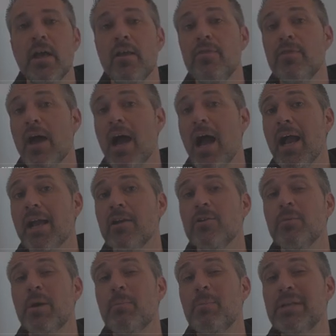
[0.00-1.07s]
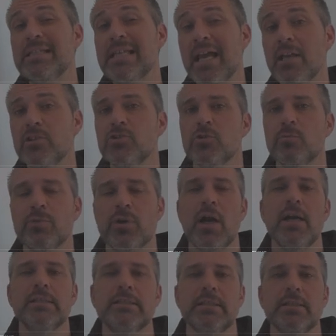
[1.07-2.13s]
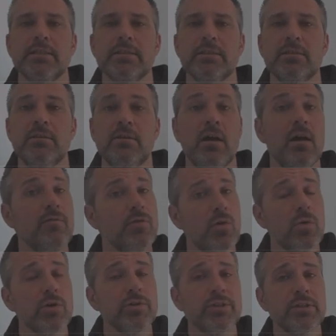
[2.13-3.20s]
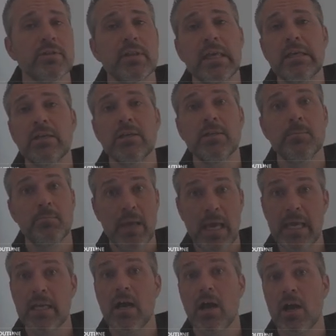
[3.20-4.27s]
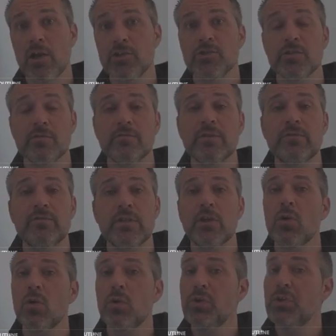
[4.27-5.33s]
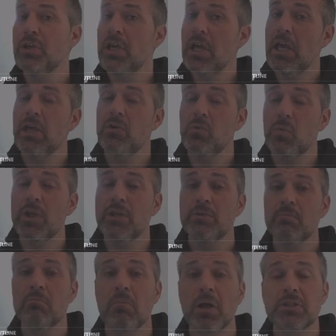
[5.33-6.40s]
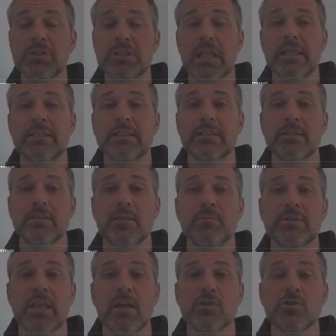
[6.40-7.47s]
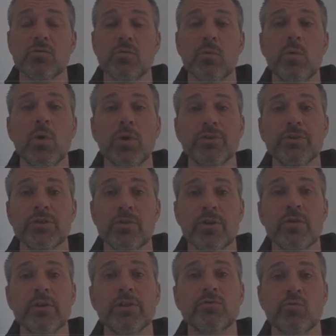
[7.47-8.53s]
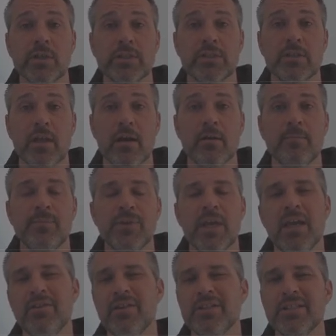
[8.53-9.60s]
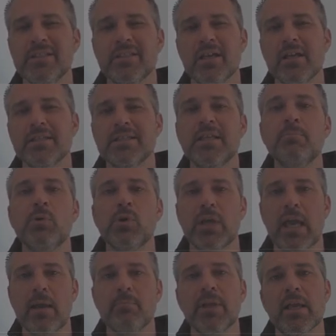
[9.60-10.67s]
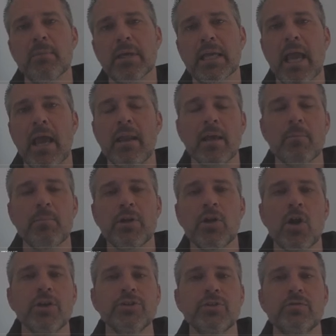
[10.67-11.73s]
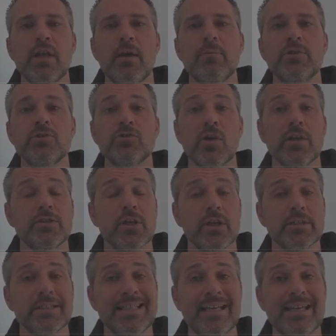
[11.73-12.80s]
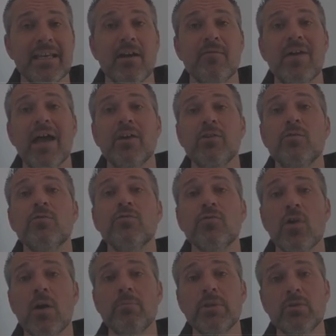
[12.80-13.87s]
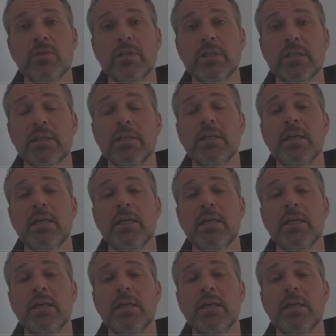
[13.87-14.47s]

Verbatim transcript: the higher the potential prize is. Of course, they could bet 150 gold and win much less substantial rewards, so there is risk there. This is a simple gameplay mechanic, but it also demonstrates us sending a value from Unity